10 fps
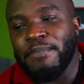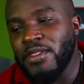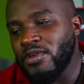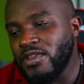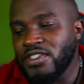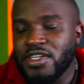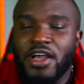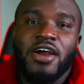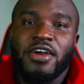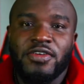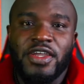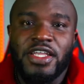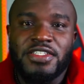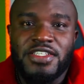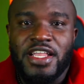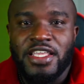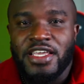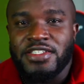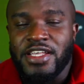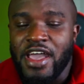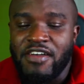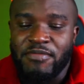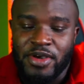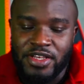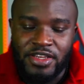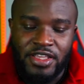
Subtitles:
You know, these are all great side gigs to have, but